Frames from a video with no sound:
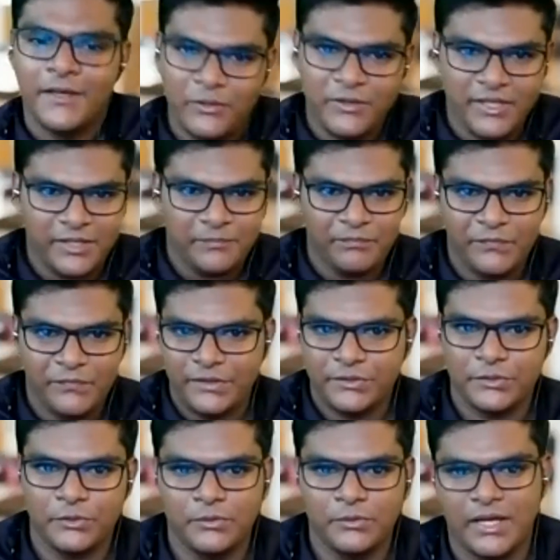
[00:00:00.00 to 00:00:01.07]
Okay.
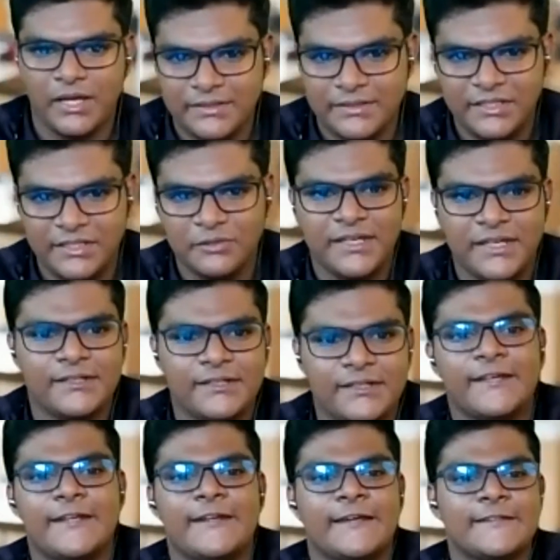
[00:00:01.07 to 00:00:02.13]
So I'll see you later
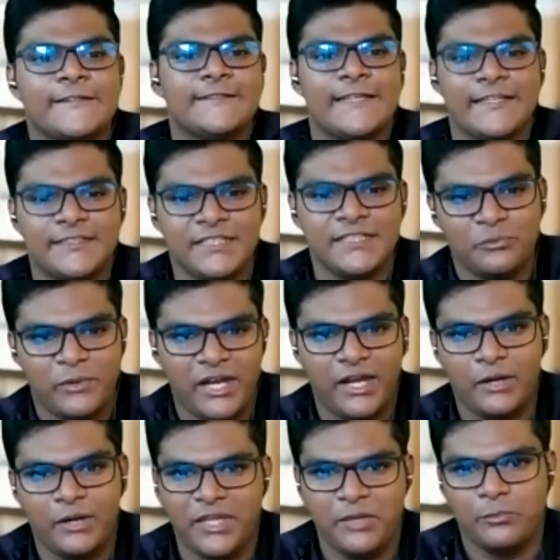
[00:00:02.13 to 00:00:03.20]
in another session
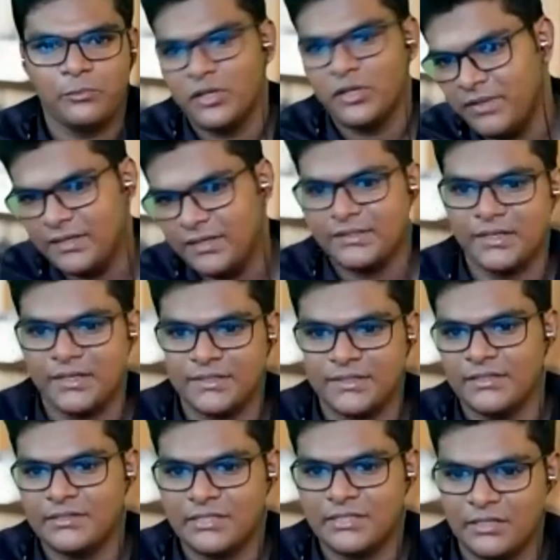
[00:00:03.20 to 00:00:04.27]
where we would be
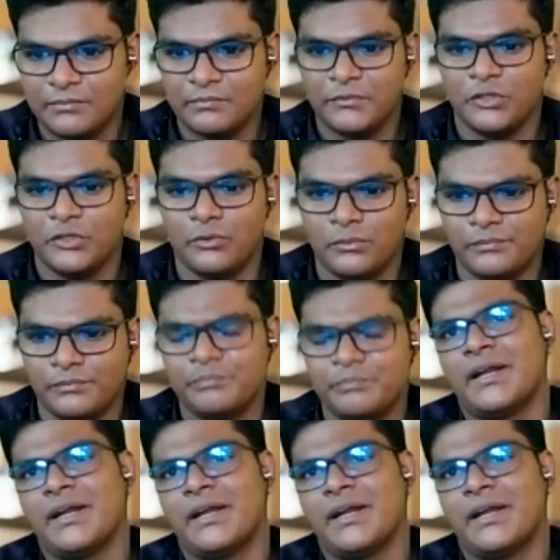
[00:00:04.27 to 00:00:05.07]
discussing some, you know,